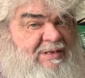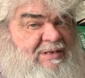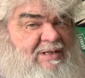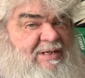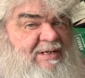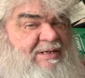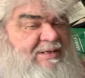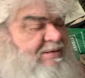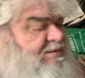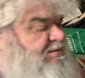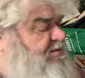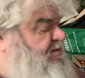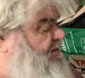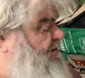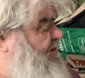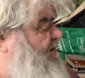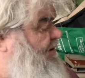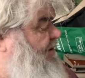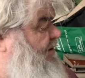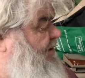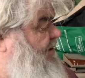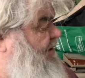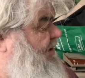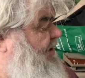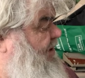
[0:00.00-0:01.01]
that
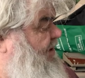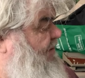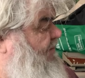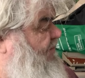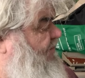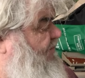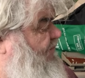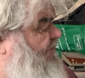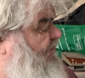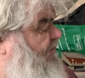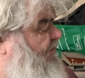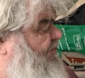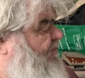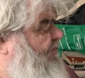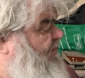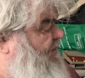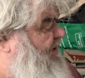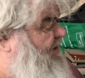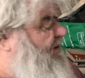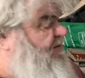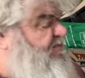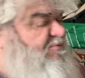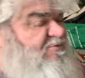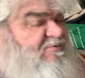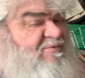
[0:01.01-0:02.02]
I have
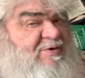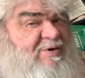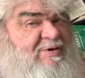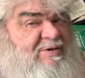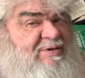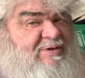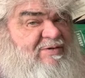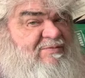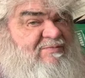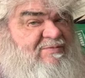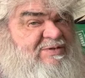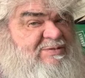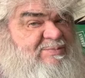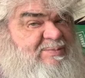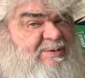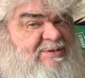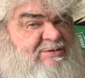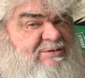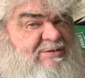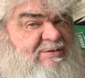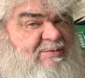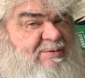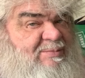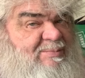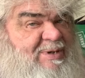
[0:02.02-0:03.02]
become fond of,
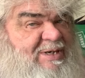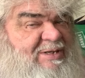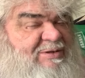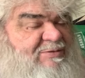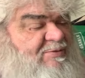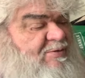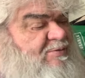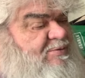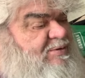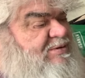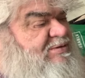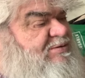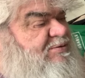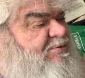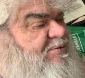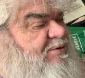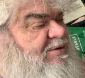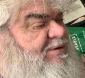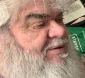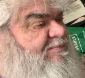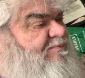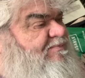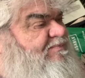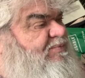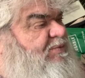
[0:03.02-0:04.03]
especially when my throat is
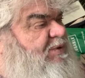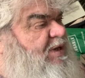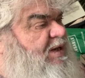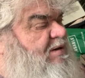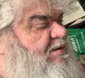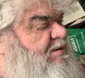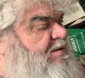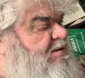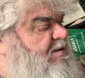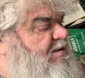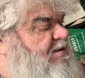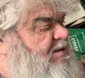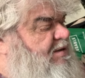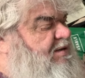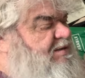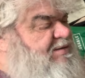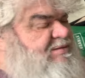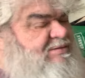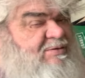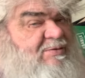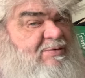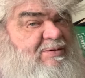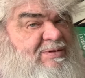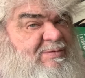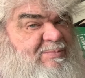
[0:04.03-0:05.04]
sore. It's
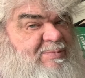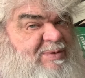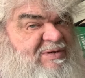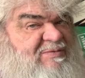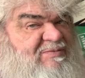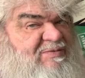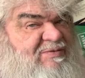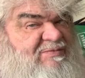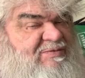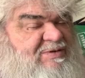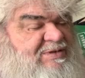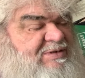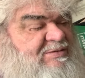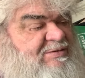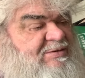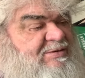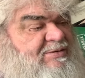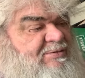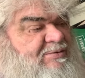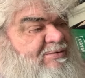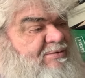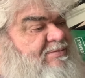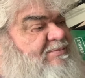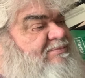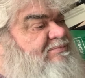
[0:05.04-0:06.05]
called the
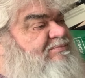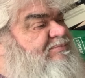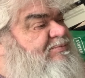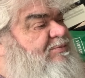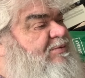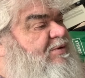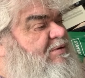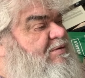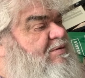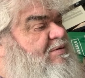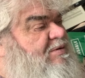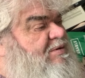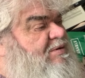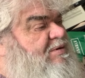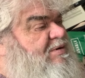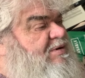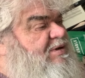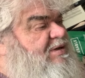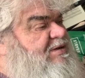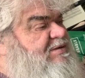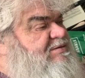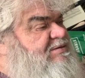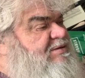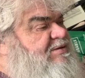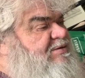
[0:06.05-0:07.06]
B52.
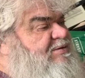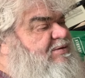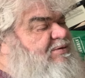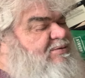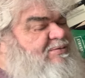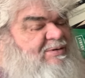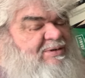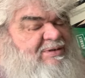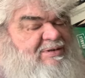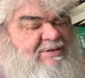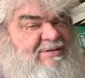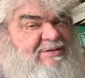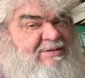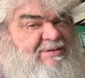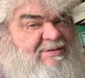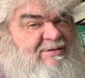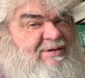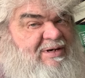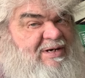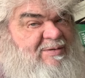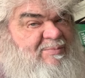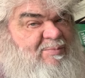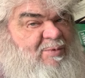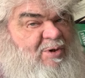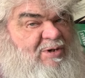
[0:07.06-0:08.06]
It's Kahlua,
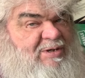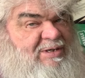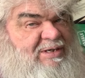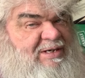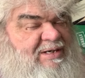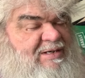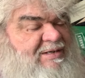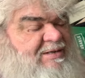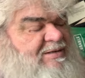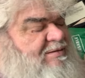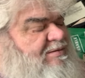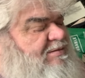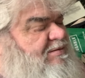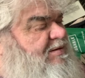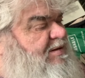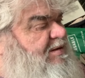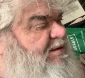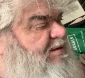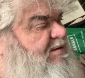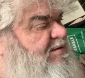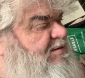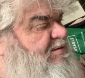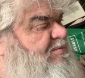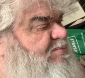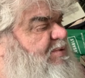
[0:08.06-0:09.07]
Grand Marnier,
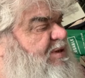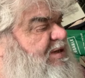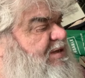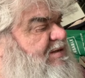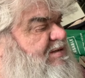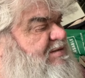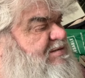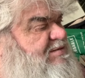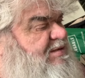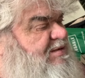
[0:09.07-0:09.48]
and Bailey's